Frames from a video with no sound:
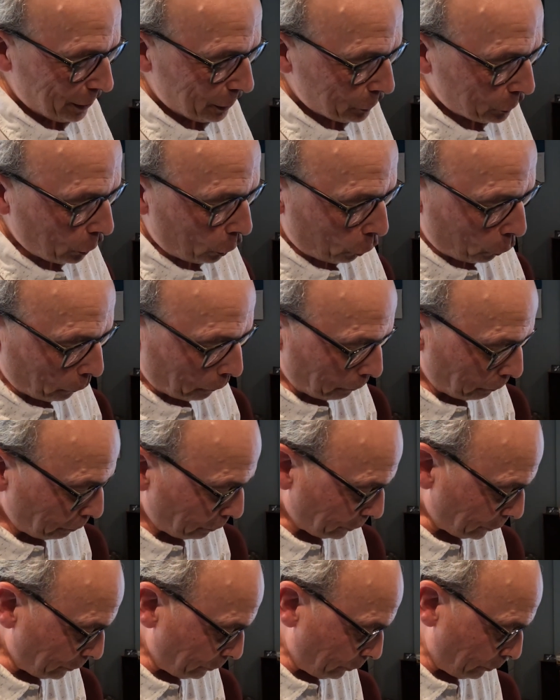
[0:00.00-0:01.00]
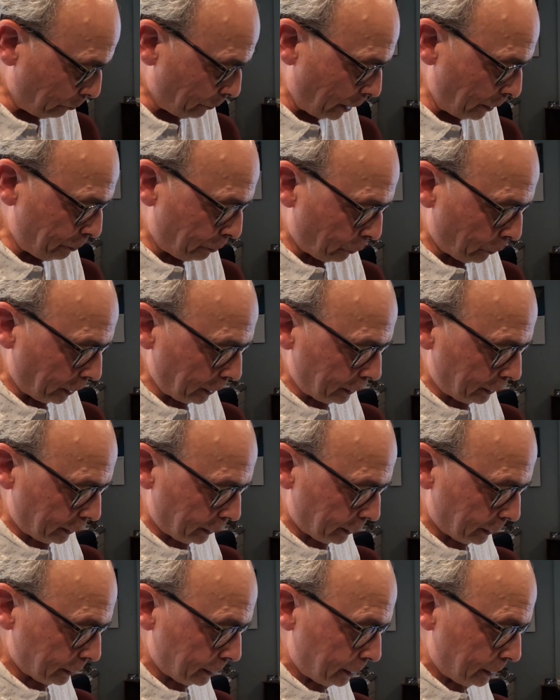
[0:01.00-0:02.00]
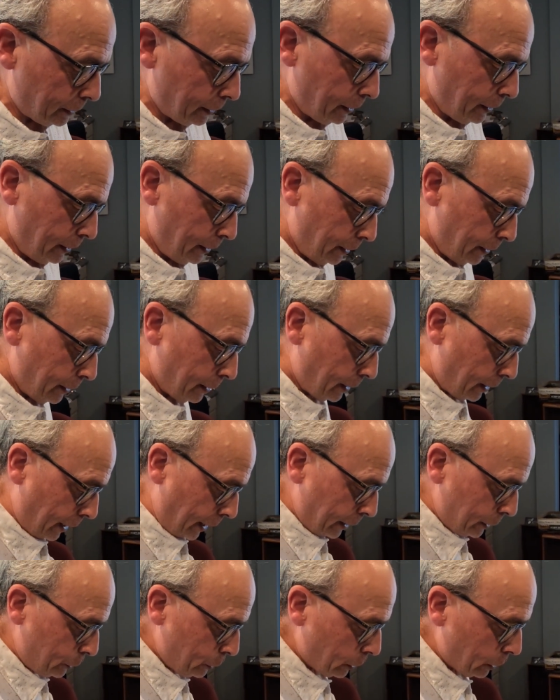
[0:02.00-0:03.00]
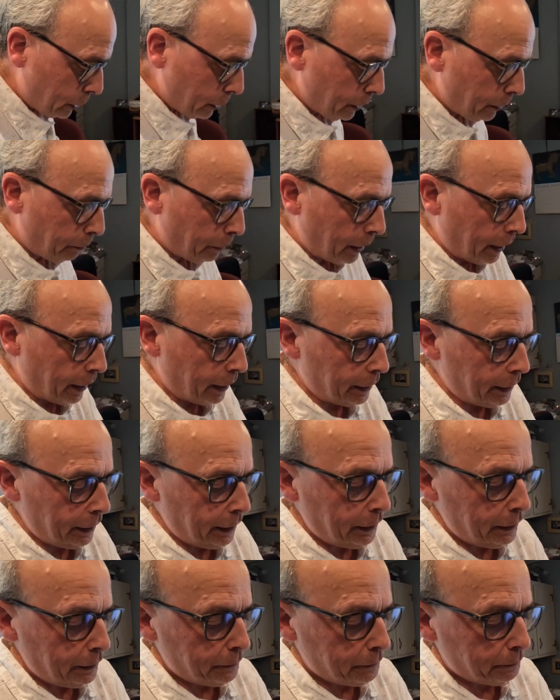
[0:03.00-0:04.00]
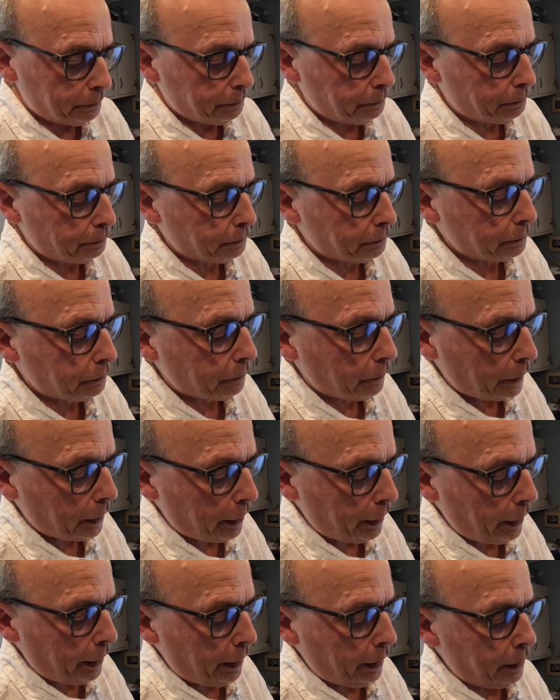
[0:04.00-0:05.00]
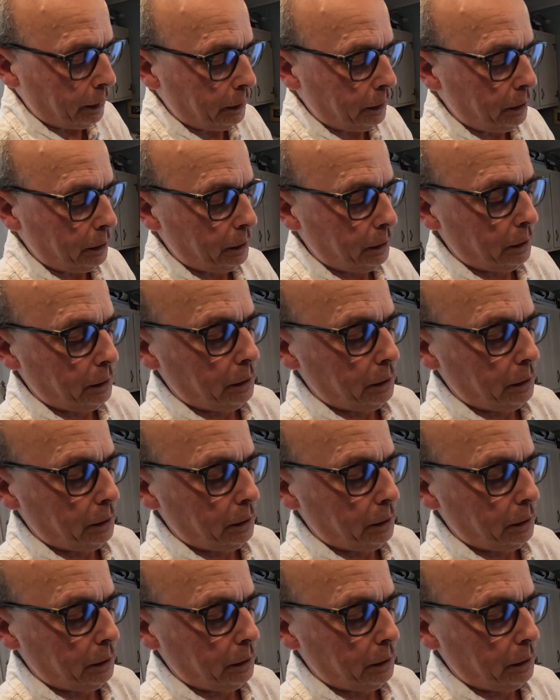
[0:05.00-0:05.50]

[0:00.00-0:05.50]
So, but my point is, I took the body, and